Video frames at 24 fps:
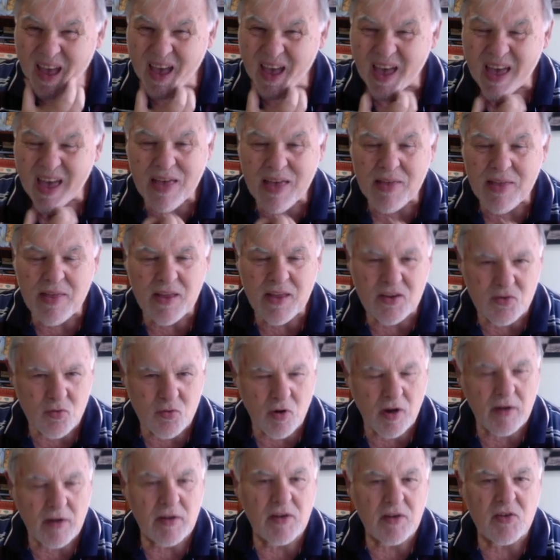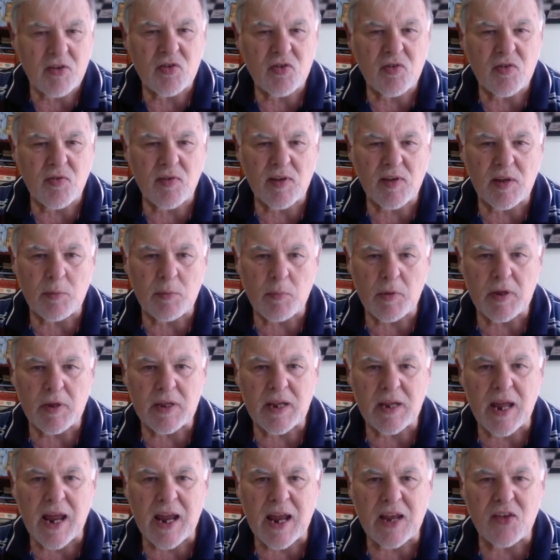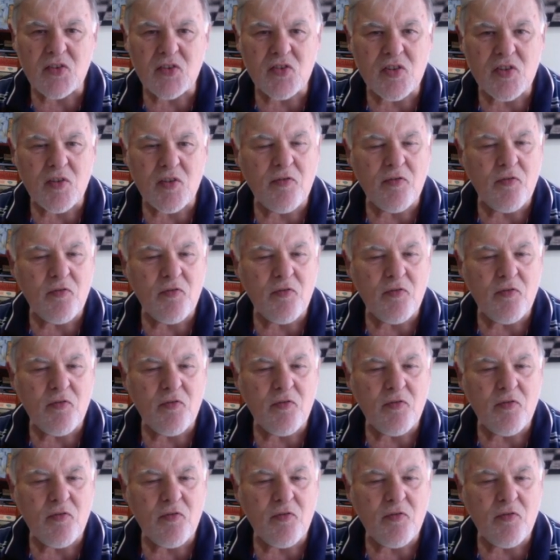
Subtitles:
That's right. It's development, and it's the